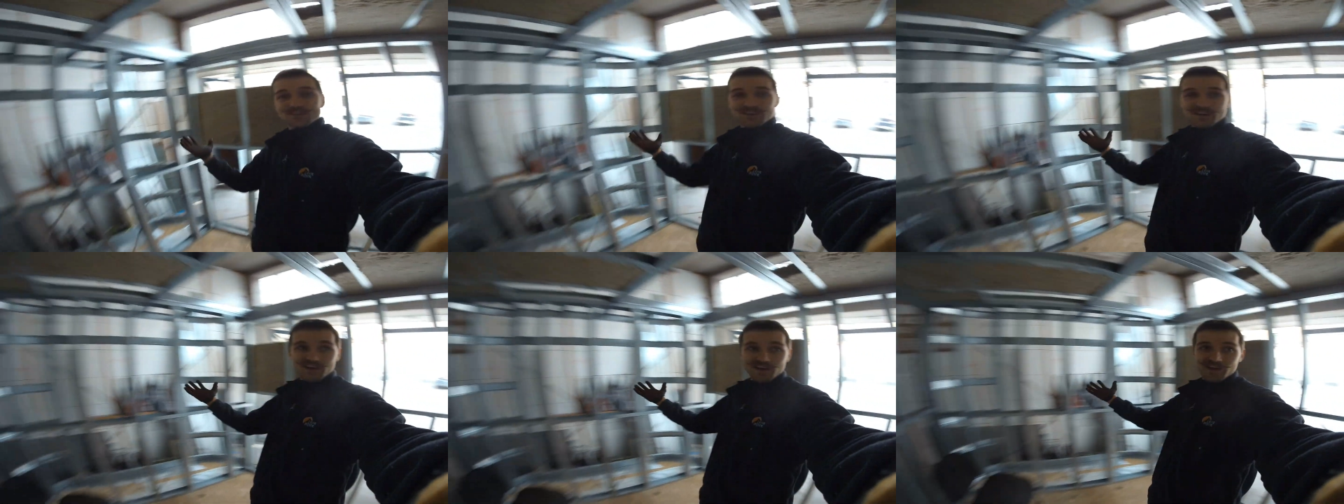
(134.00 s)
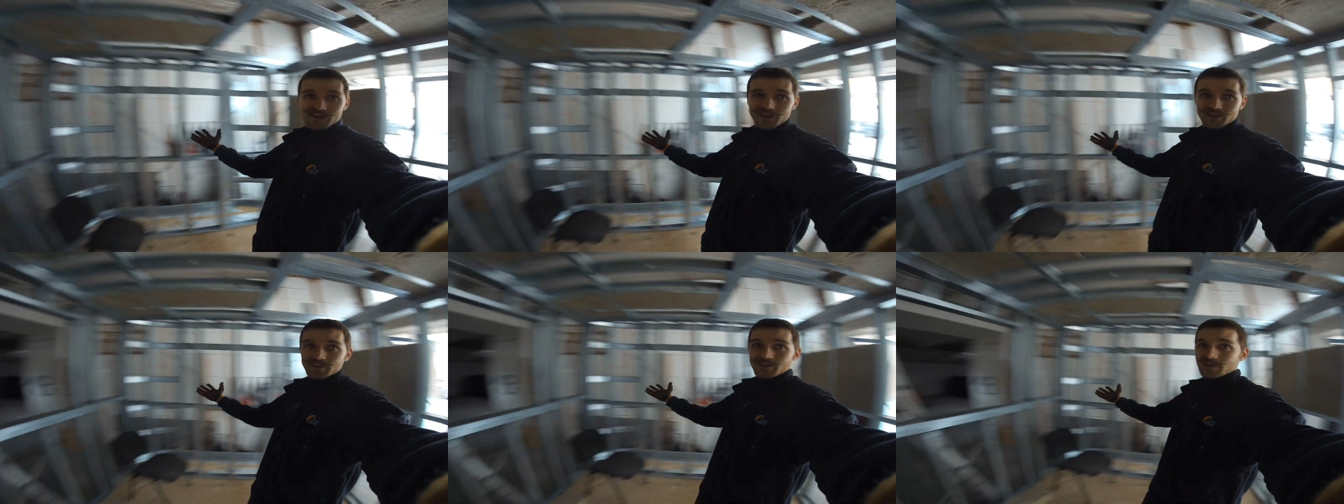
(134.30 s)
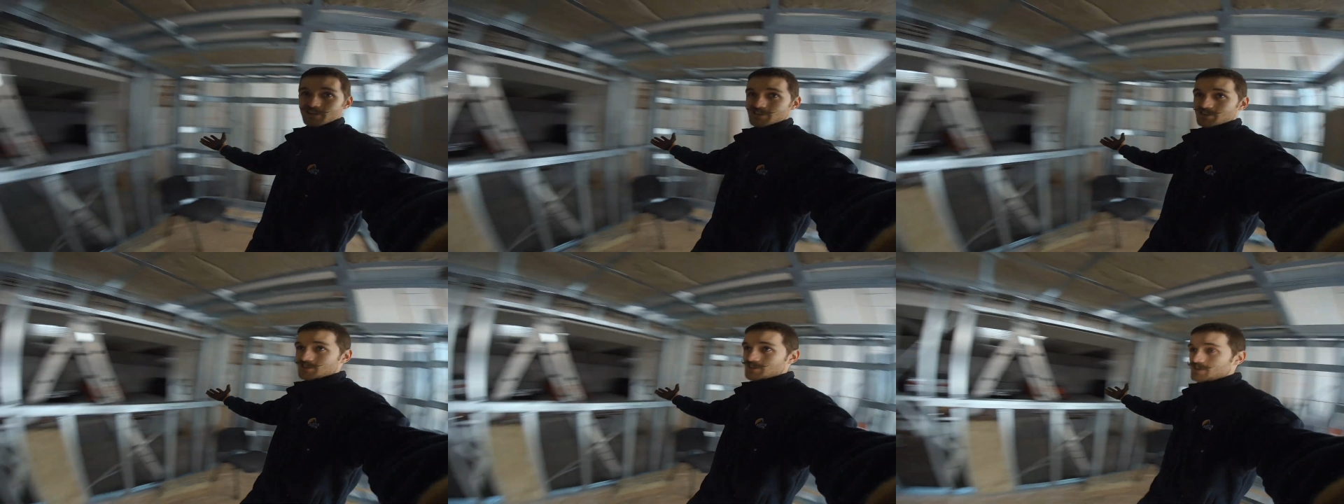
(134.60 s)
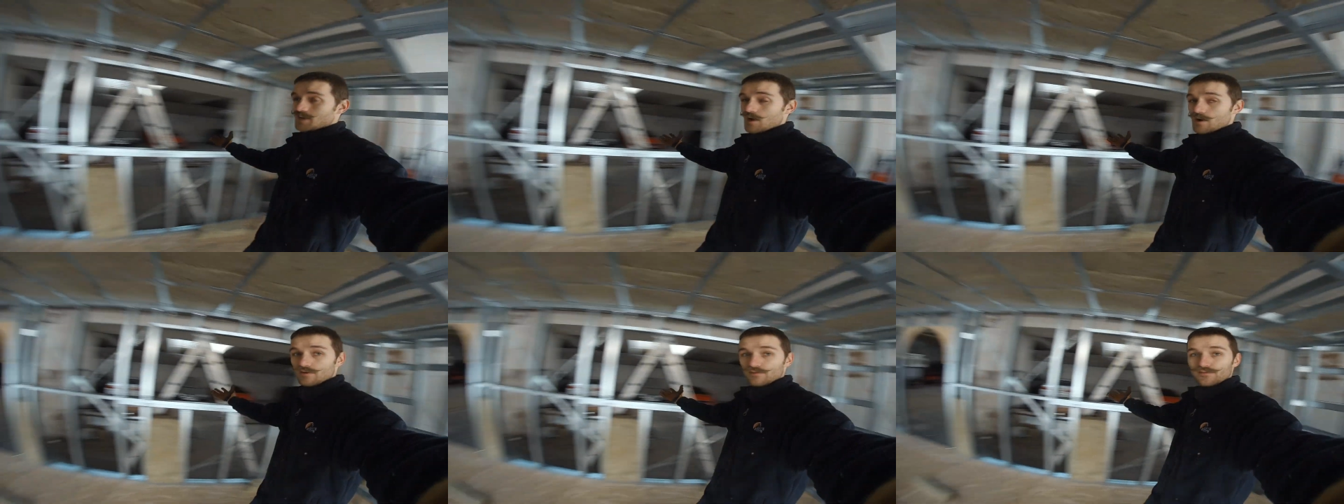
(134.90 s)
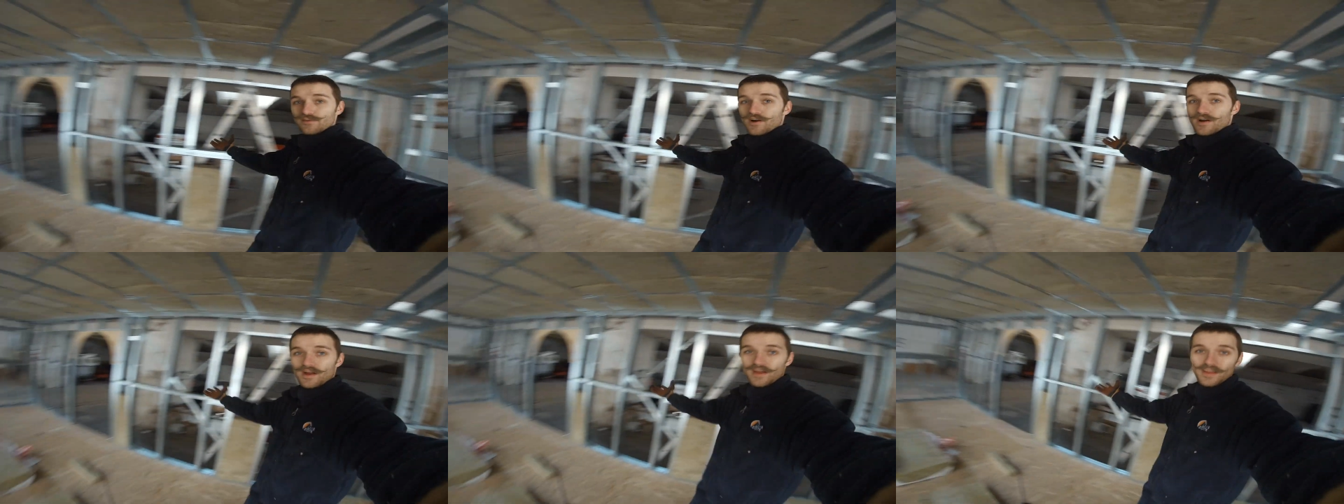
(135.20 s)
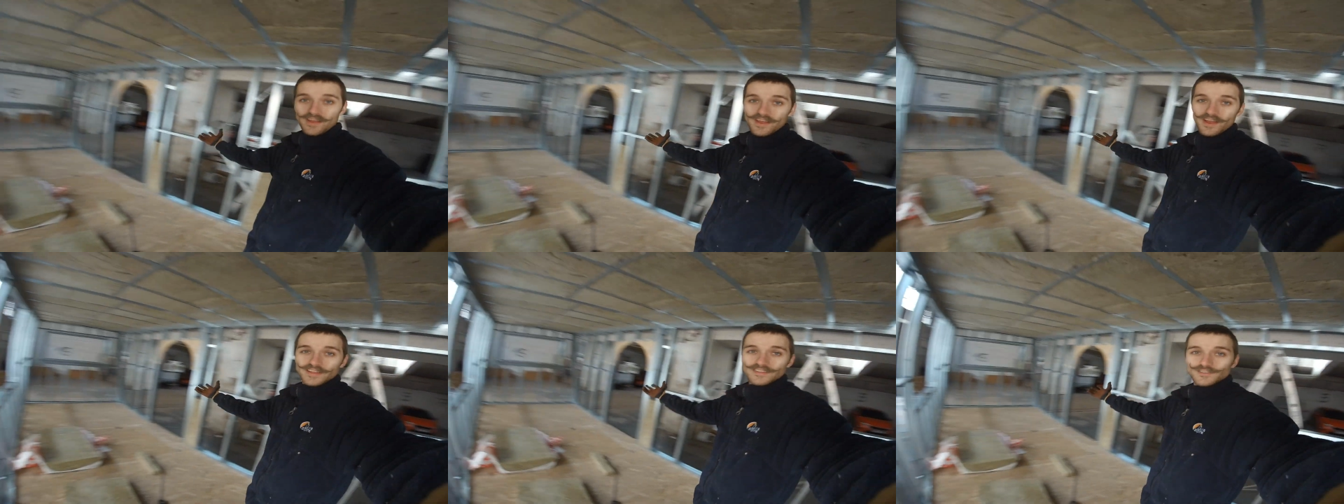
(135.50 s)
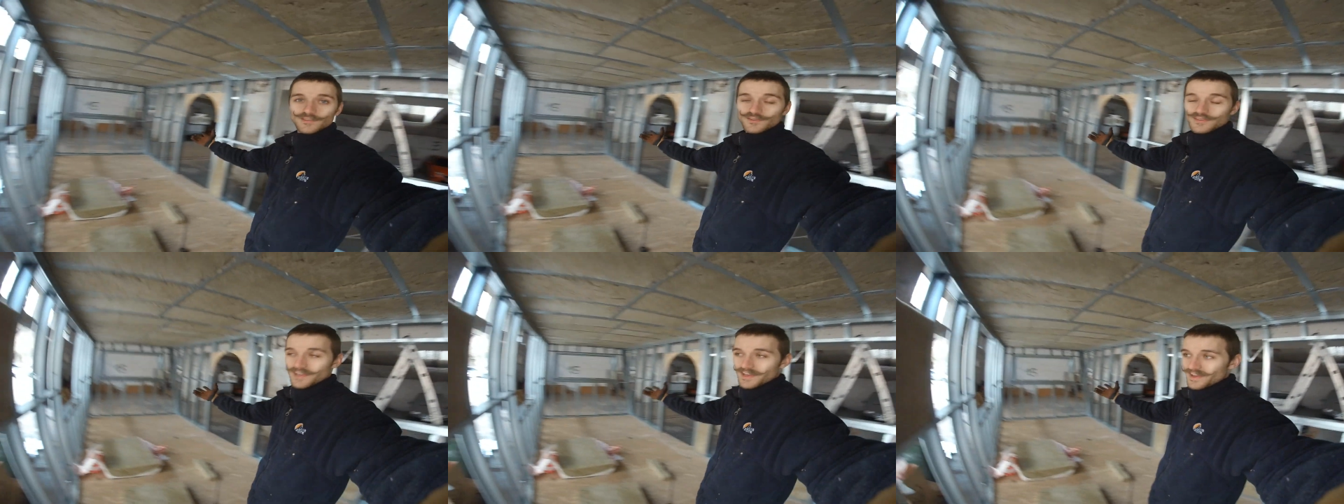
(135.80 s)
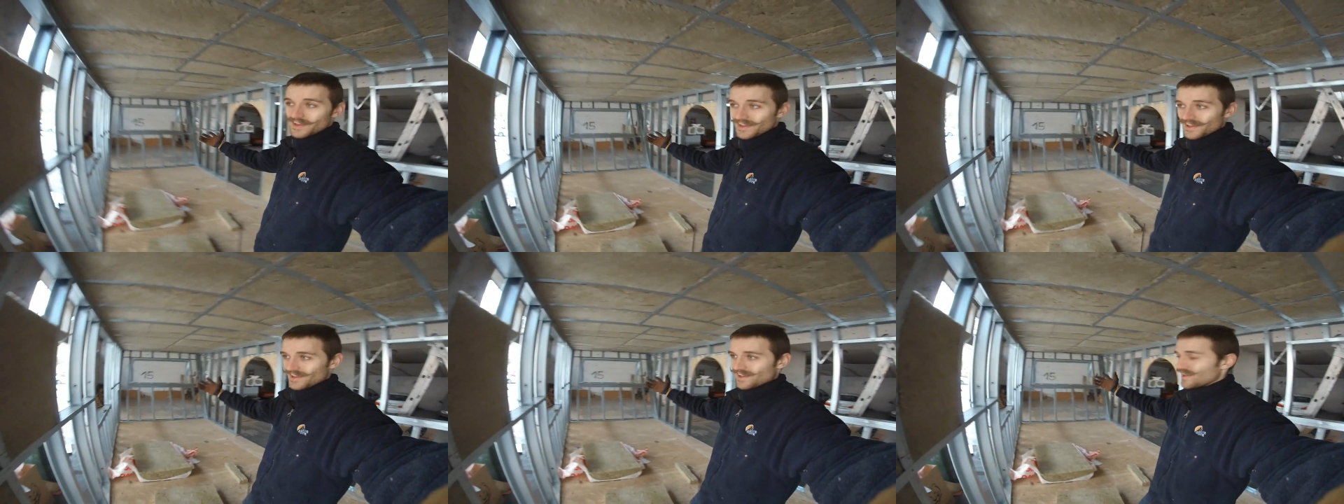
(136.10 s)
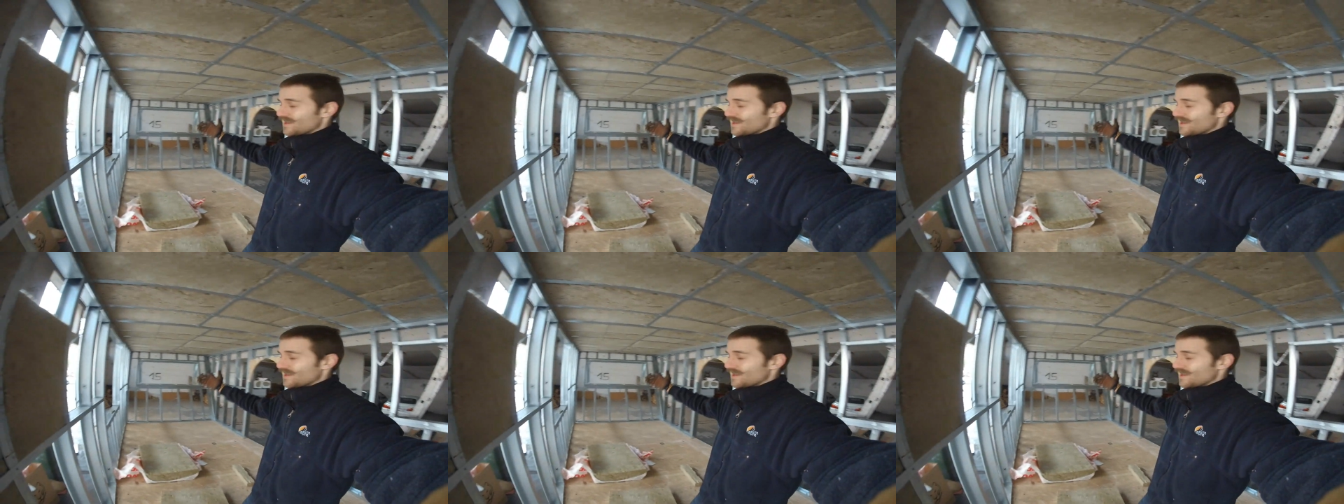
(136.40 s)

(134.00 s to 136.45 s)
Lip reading: and let's see how far I get today.